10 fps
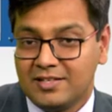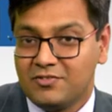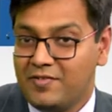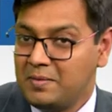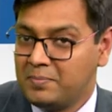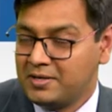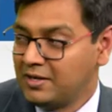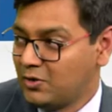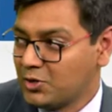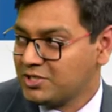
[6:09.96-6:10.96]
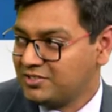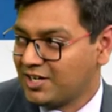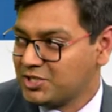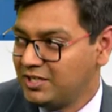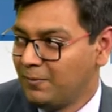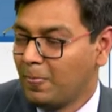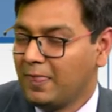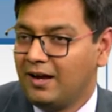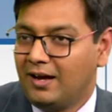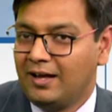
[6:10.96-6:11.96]
That's a very pertinent question, Sakshi.
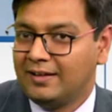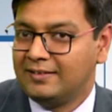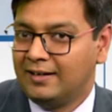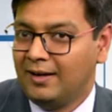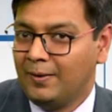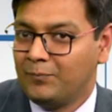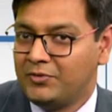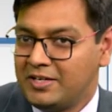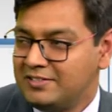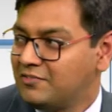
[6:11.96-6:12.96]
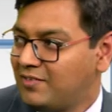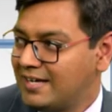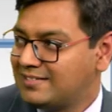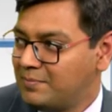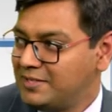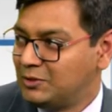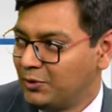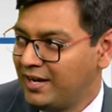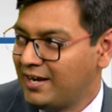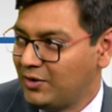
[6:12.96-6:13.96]
Mm -hmm. uh, um, the reason why somebody is
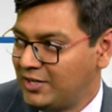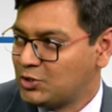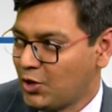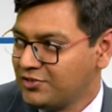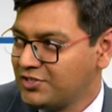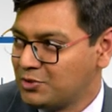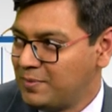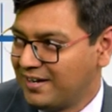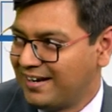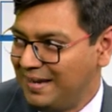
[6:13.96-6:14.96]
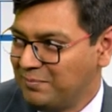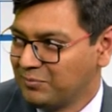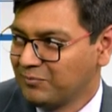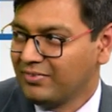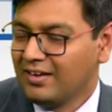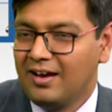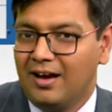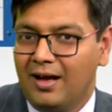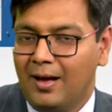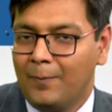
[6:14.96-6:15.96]
looking at insurance is to make a claim. Yeah.
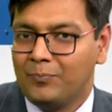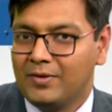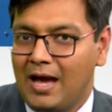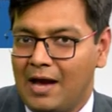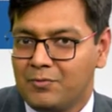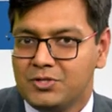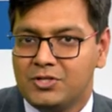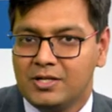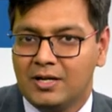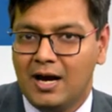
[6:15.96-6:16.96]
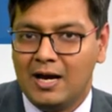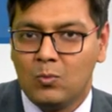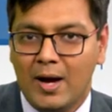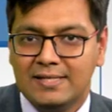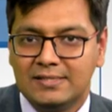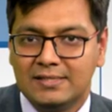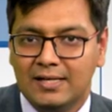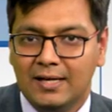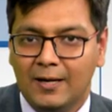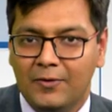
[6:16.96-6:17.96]
Um, I would uh, advise
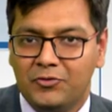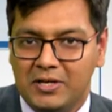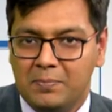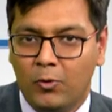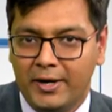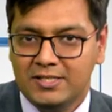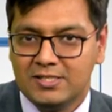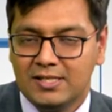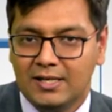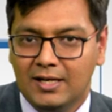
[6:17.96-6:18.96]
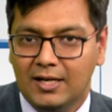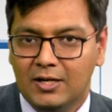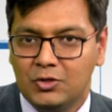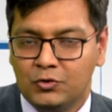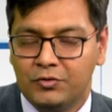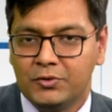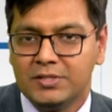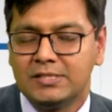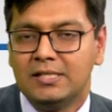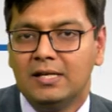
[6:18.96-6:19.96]
uh, three points uh, to
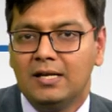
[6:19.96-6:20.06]
viewers.